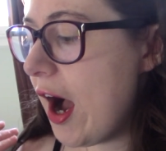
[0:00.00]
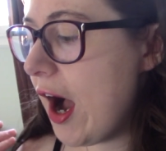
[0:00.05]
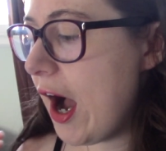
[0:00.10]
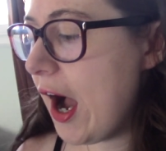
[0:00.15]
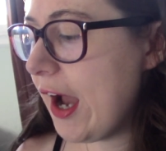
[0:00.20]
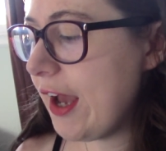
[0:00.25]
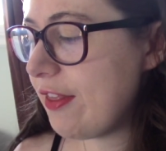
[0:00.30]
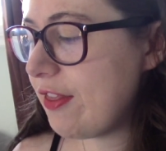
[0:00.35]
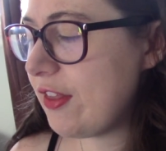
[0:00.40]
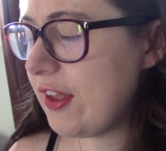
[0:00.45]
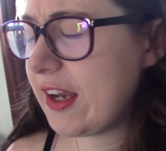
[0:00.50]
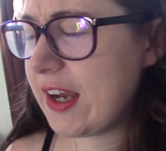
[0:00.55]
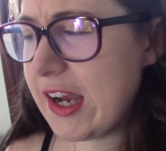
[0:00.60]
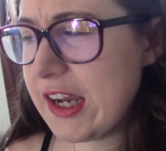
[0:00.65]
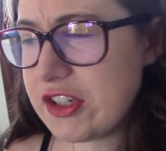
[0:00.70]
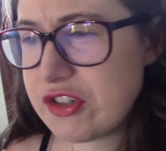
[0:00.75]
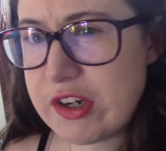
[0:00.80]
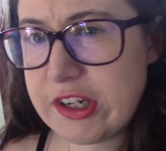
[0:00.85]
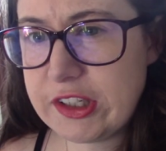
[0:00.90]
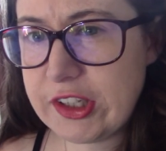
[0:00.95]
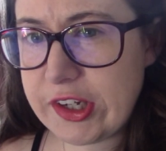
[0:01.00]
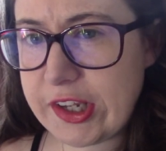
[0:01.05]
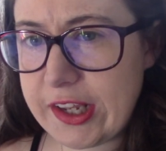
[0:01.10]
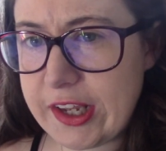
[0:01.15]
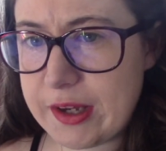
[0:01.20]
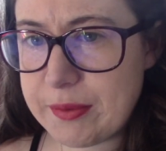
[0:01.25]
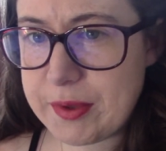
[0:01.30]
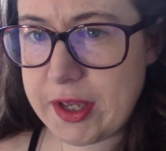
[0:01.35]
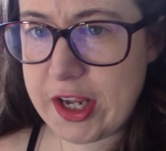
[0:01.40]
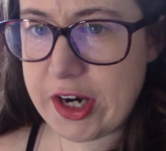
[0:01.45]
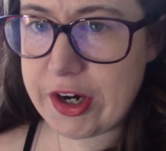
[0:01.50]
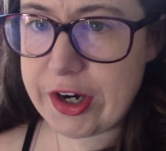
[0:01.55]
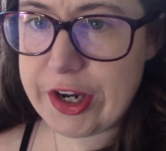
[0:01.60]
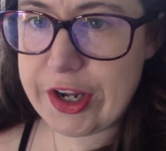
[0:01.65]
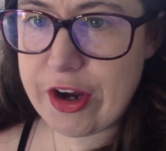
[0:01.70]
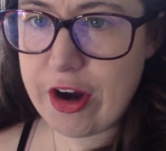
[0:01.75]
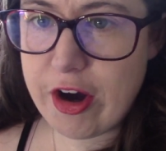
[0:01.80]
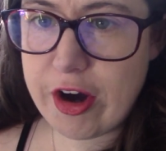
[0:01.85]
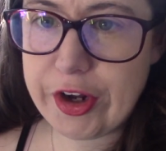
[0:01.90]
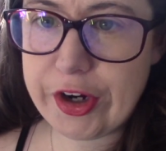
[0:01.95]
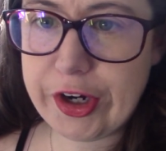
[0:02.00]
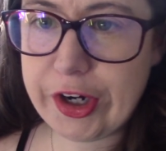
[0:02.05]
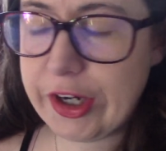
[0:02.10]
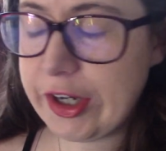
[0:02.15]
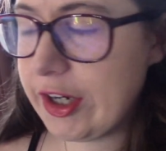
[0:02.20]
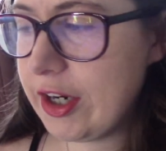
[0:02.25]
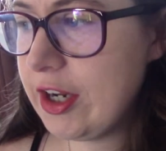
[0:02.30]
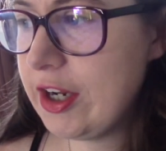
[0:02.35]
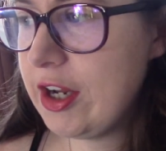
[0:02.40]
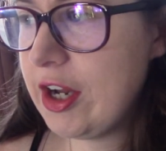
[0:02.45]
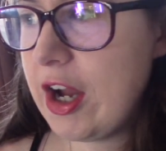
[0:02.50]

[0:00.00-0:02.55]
I think I tried looking up Kerry Connor.